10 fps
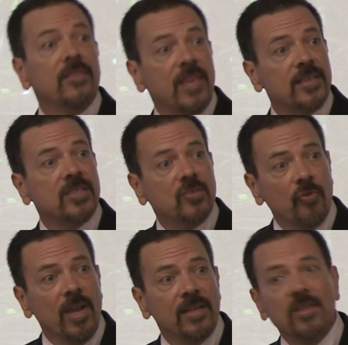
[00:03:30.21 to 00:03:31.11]
That's
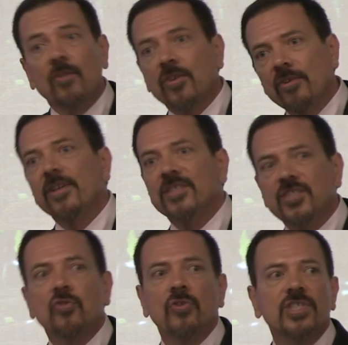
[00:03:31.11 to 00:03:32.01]
great. You know, Curious
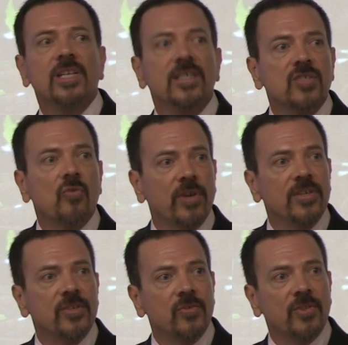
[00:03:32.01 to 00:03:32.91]
George is going
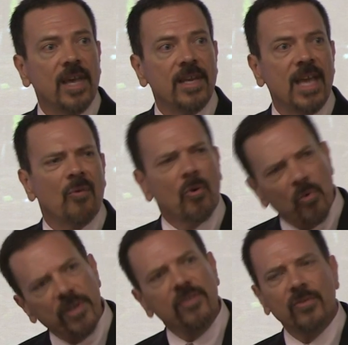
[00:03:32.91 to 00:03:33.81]
to do that now. Or
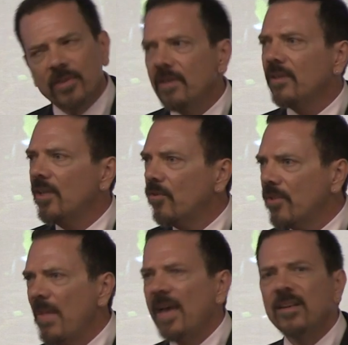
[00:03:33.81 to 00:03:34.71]
what do you think, you know, the
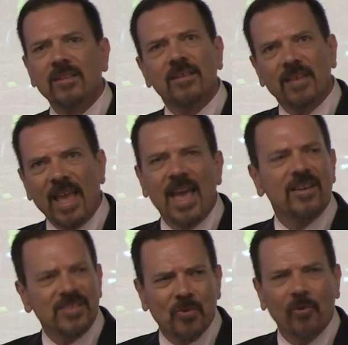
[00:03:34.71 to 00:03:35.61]
man in the hat
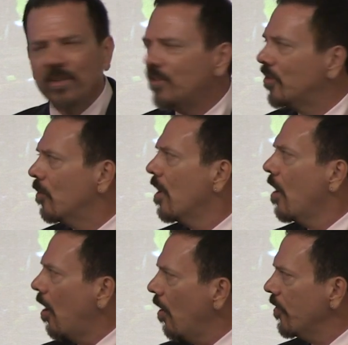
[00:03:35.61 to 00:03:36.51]
is going to do?
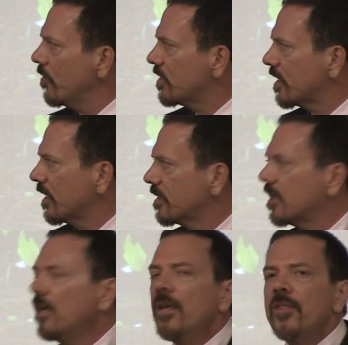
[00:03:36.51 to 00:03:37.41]
All those things.
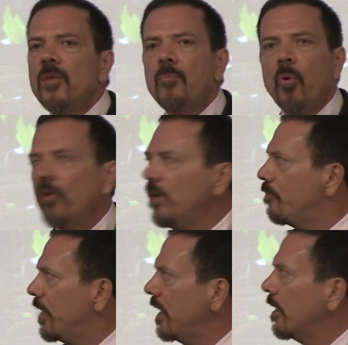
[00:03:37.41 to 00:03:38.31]
The
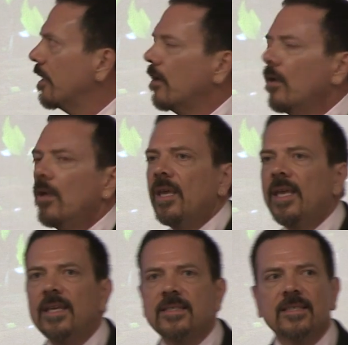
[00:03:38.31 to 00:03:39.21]
point being,
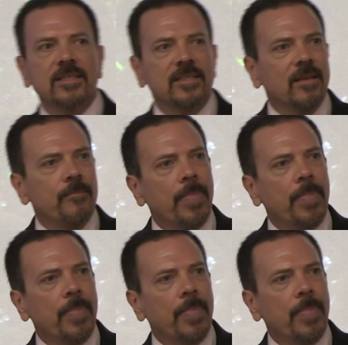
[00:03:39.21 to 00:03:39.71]
it's this